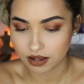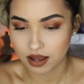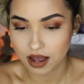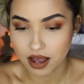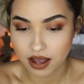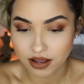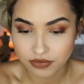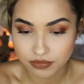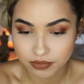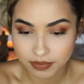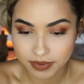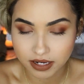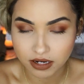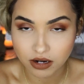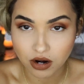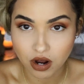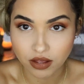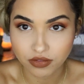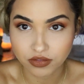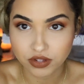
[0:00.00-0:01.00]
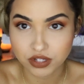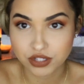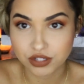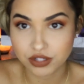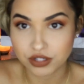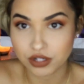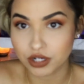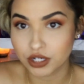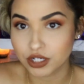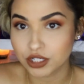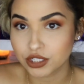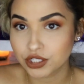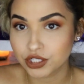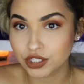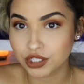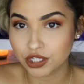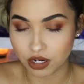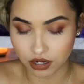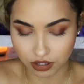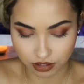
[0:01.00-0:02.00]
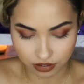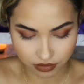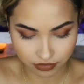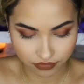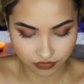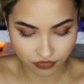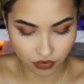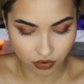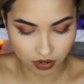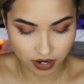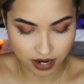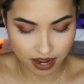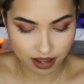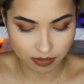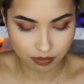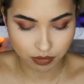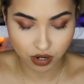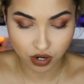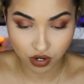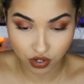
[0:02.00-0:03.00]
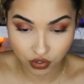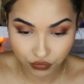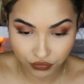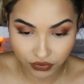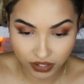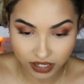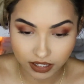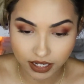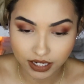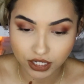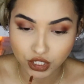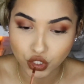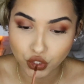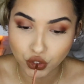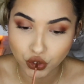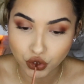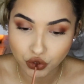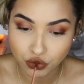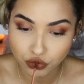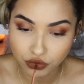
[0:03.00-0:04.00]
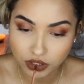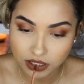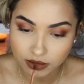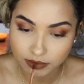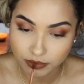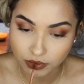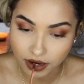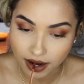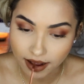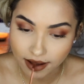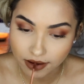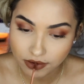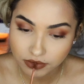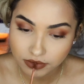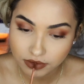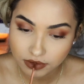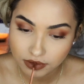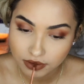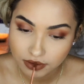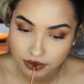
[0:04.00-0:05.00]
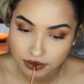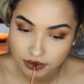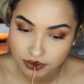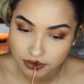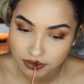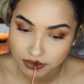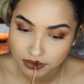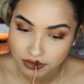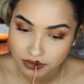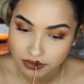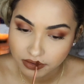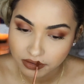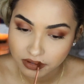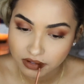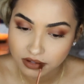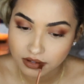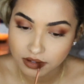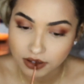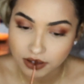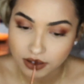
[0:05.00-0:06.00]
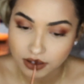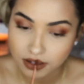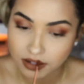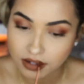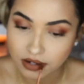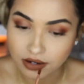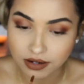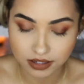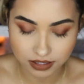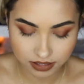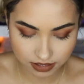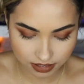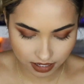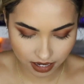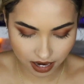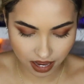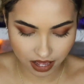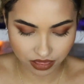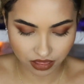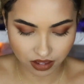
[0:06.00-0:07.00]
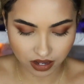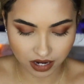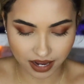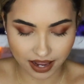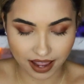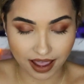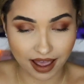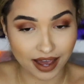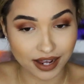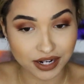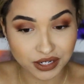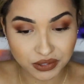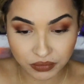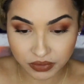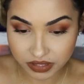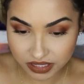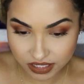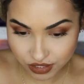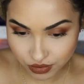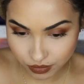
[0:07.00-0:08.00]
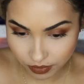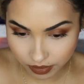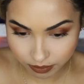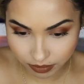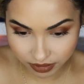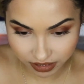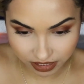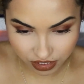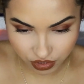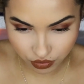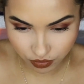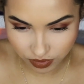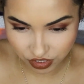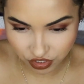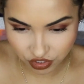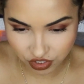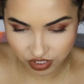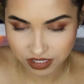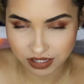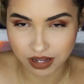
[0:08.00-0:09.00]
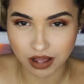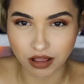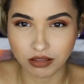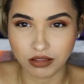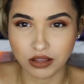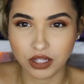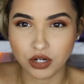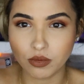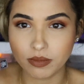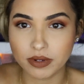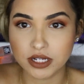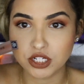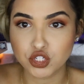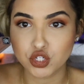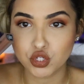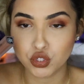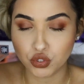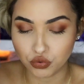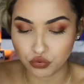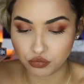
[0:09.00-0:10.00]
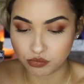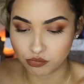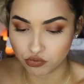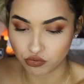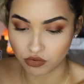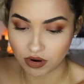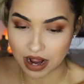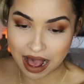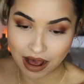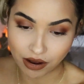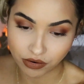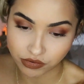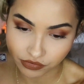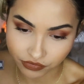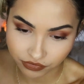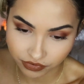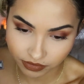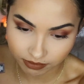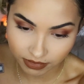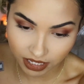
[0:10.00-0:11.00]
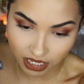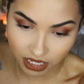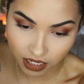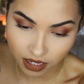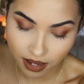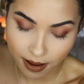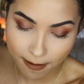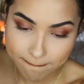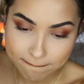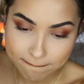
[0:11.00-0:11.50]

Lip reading: I've been on the search for a perfect like nudie brown, and honestly I thought I had it with this one, but this one's just a little bit too brown for me.